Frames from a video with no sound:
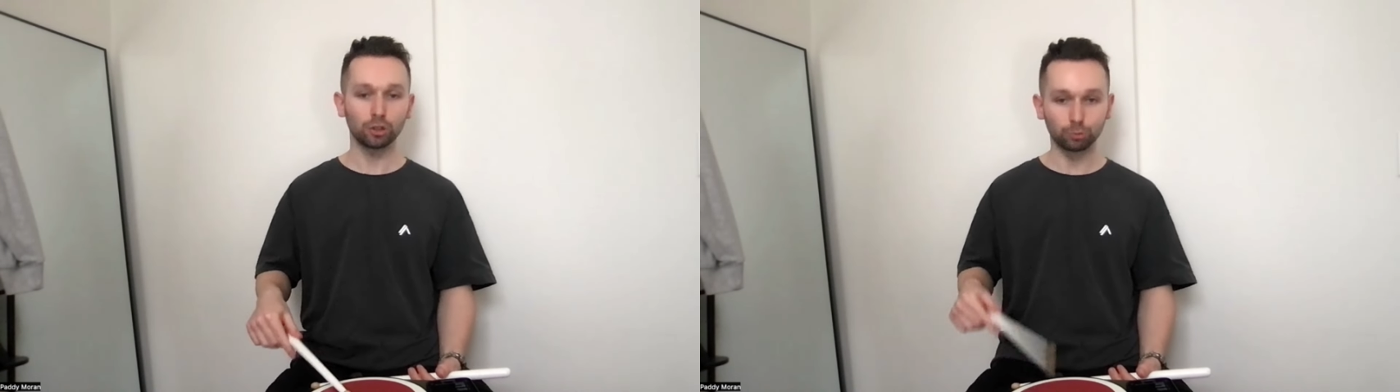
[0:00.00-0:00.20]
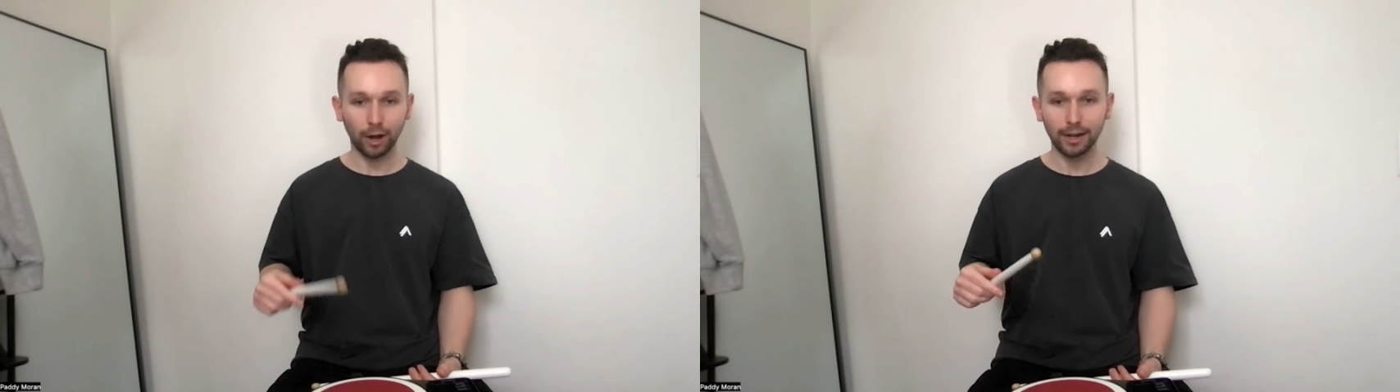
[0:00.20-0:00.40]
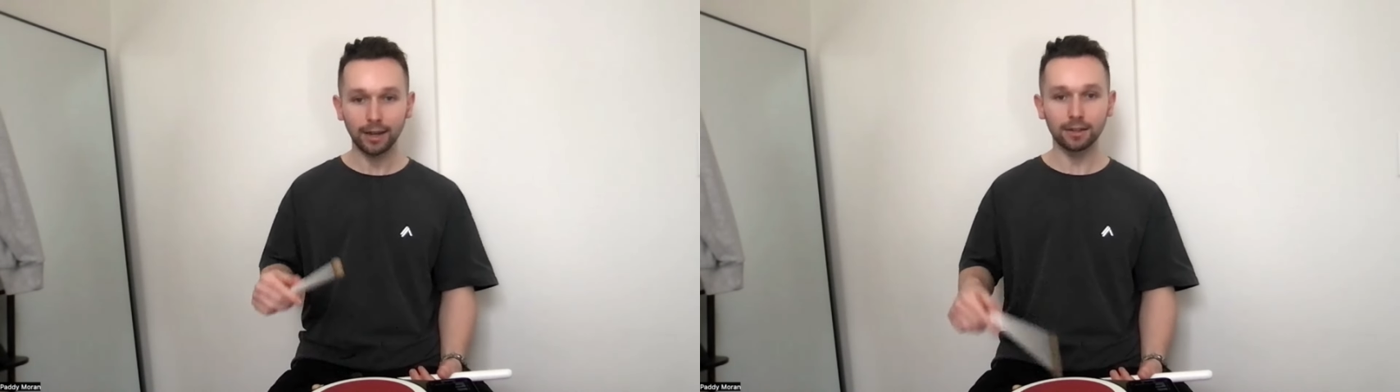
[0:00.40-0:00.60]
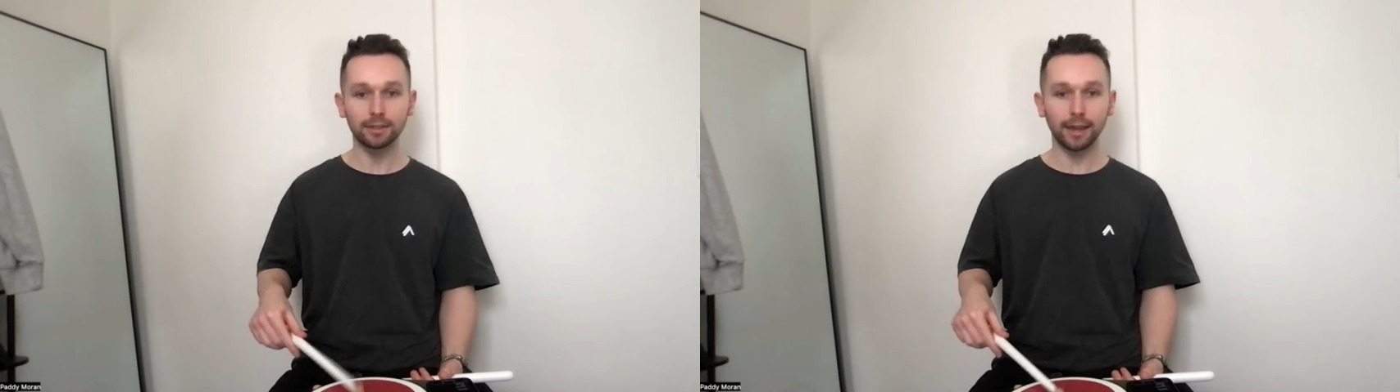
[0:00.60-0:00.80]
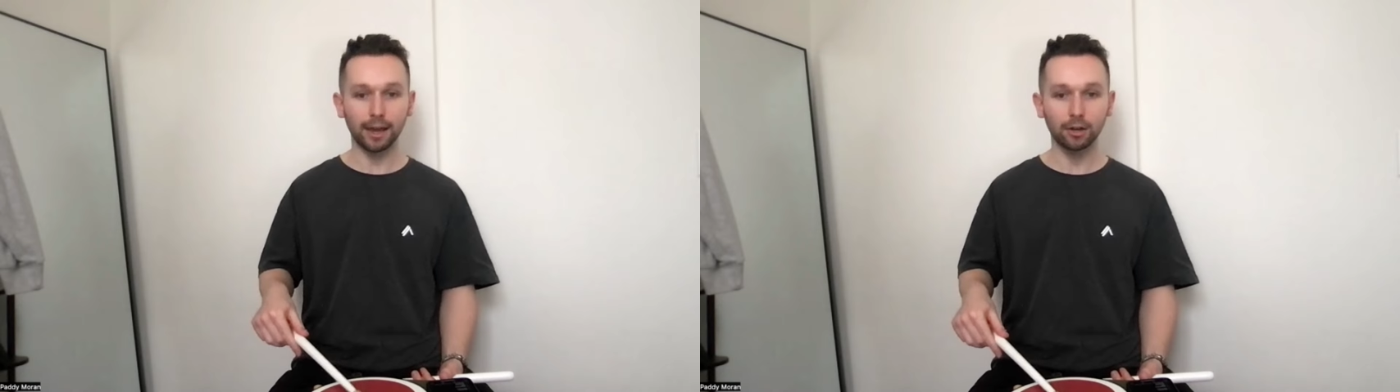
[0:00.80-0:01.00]
right hand
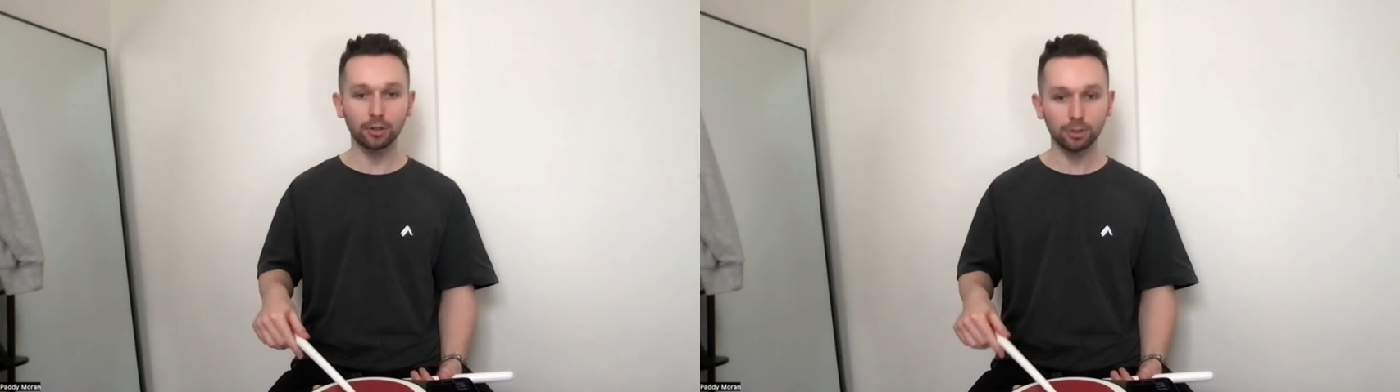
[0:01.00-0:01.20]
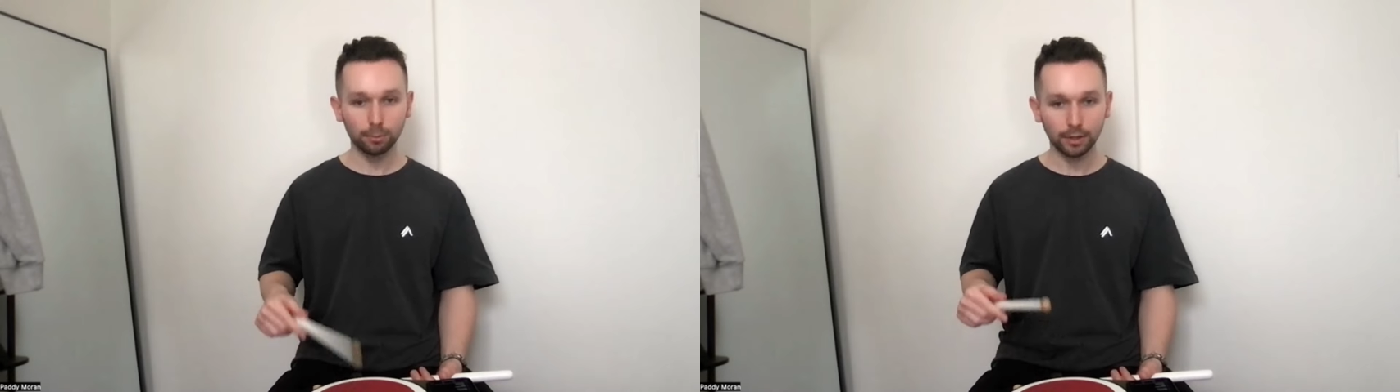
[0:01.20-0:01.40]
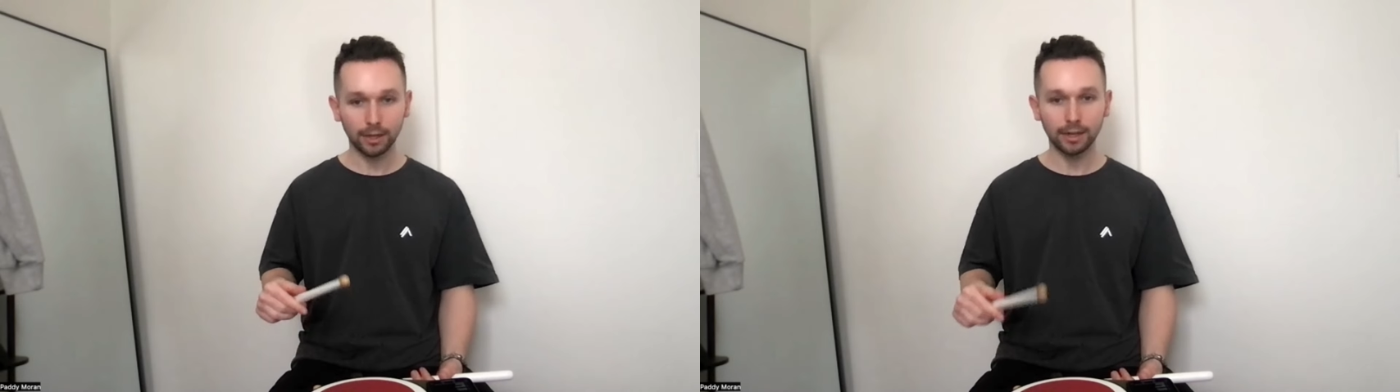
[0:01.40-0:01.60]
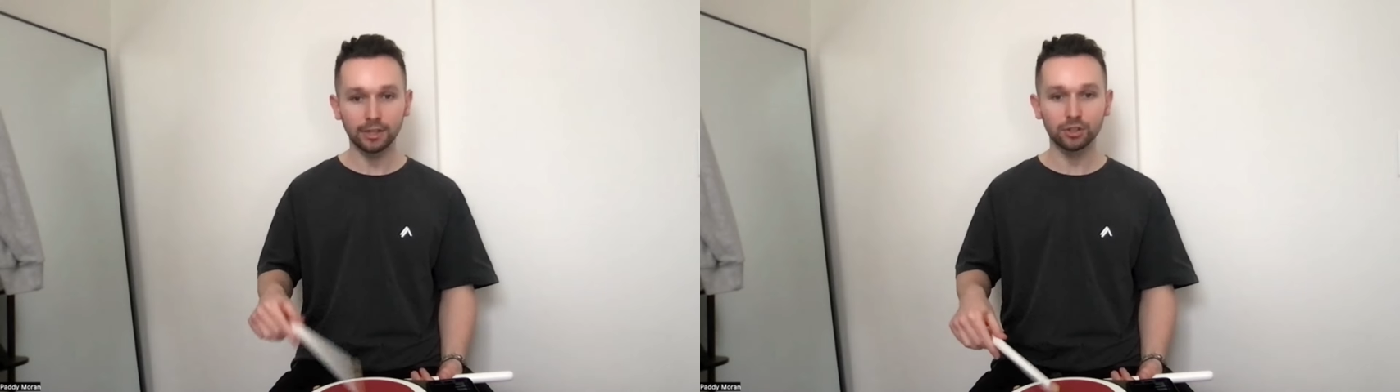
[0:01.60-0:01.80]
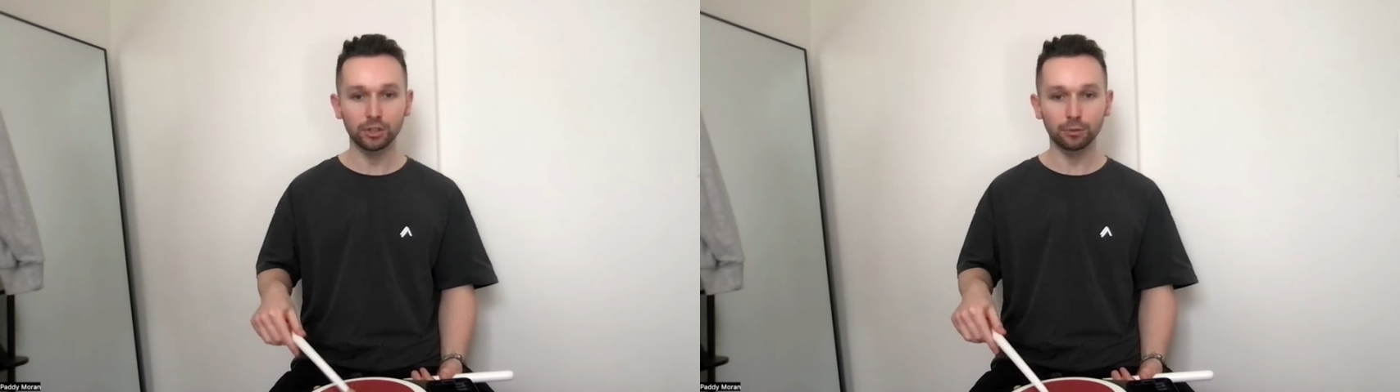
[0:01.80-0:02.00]
down, playing
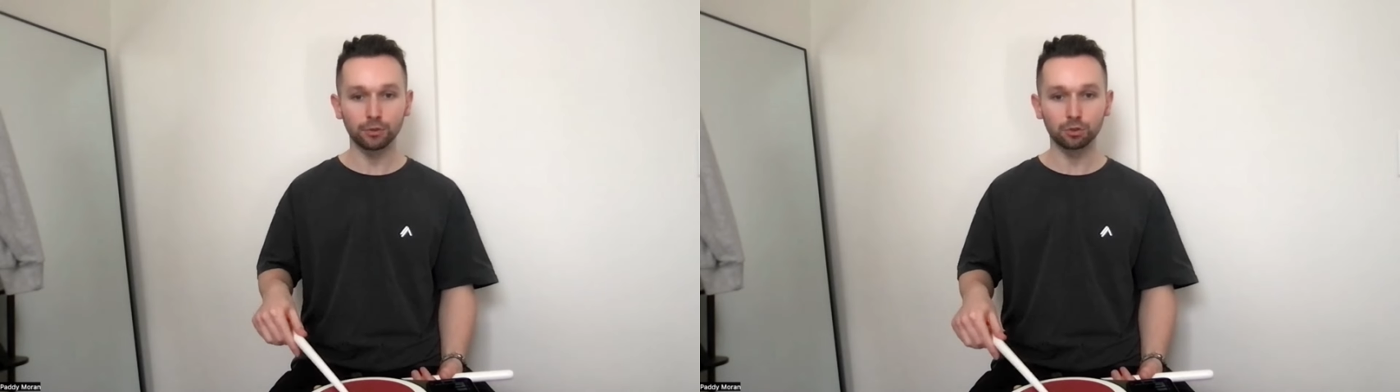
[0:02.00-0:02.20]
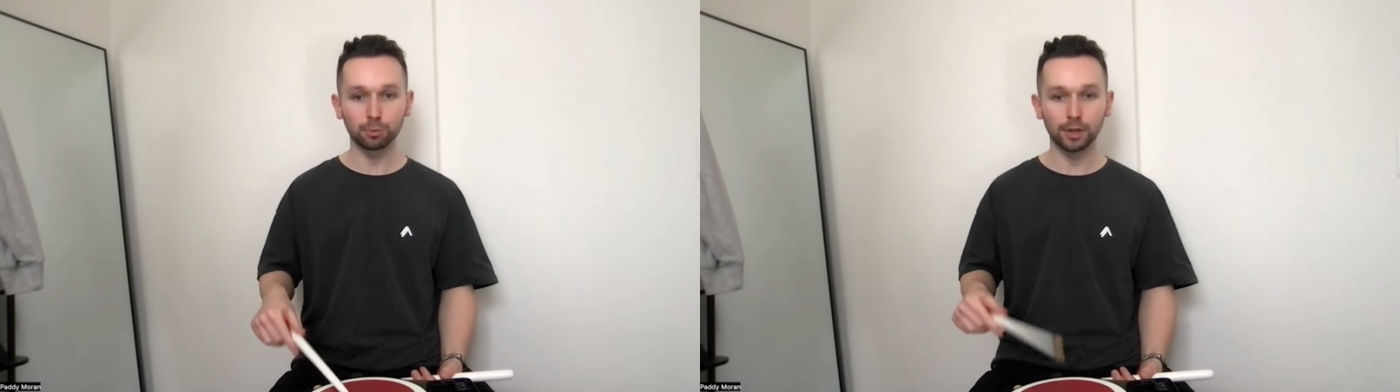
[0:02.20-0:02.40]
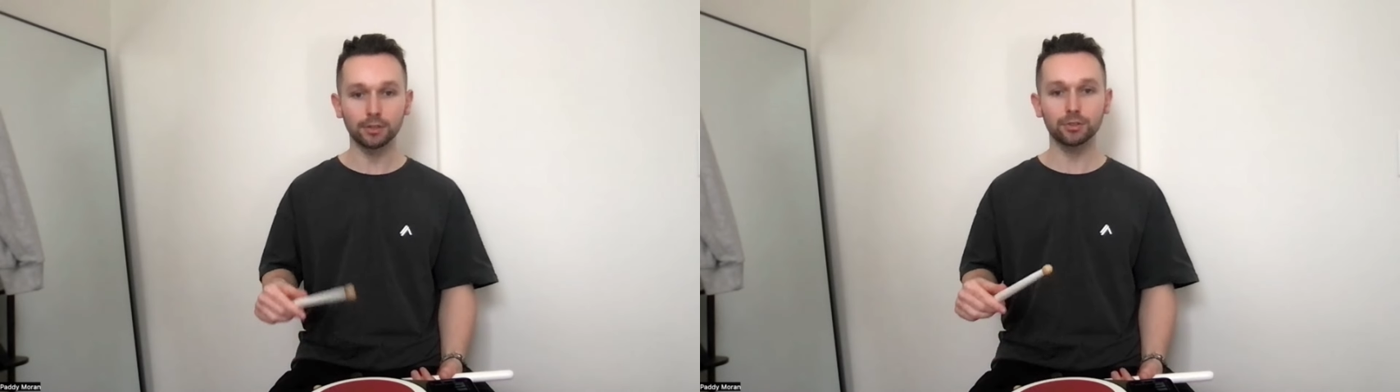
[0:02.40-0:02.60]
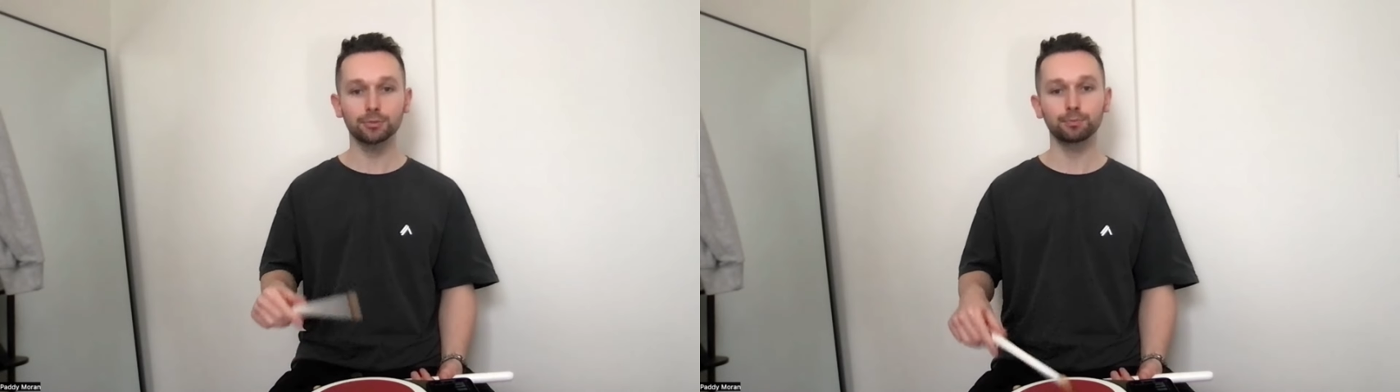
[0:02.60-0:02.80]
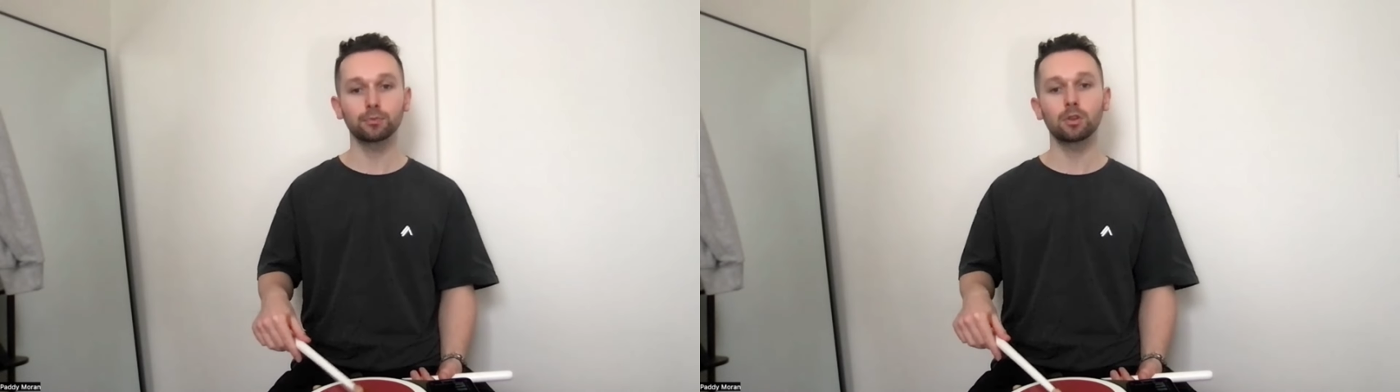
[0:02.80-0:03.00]
each individual buzz,